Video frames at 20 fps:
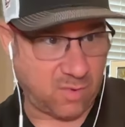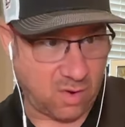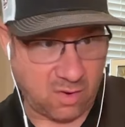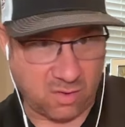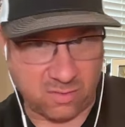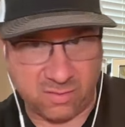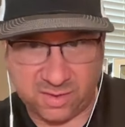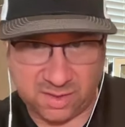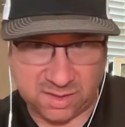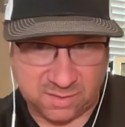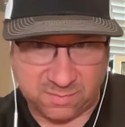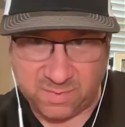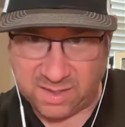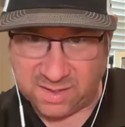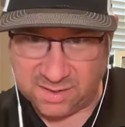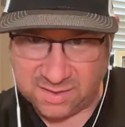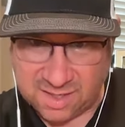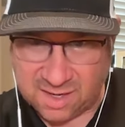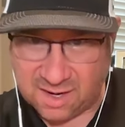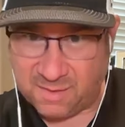Oh, this
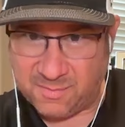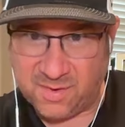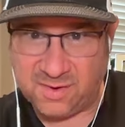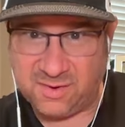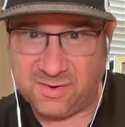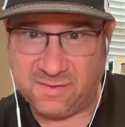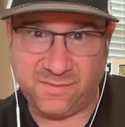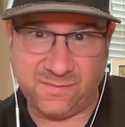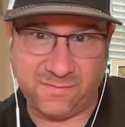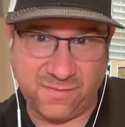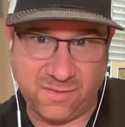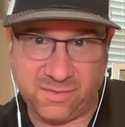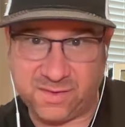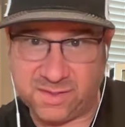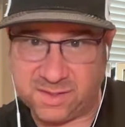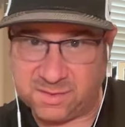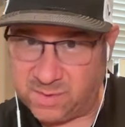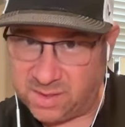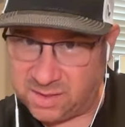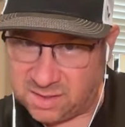means that I'm underfulfilled.
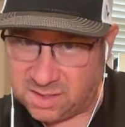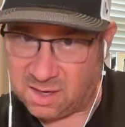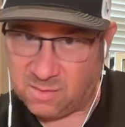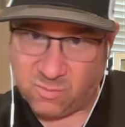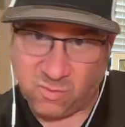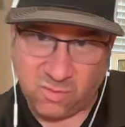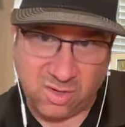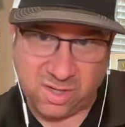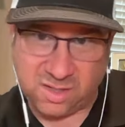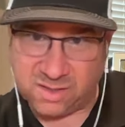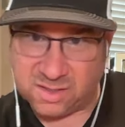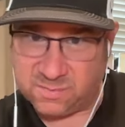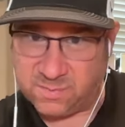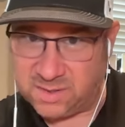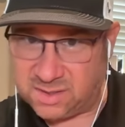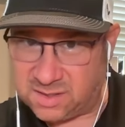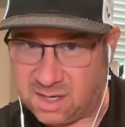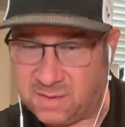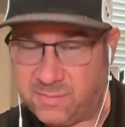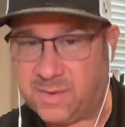This means that I'm worried. This
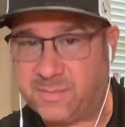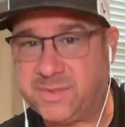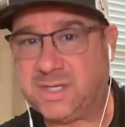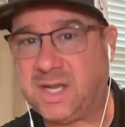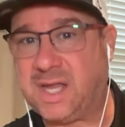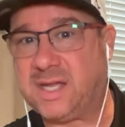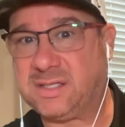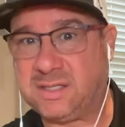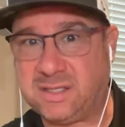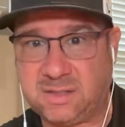means that I'm obsessed.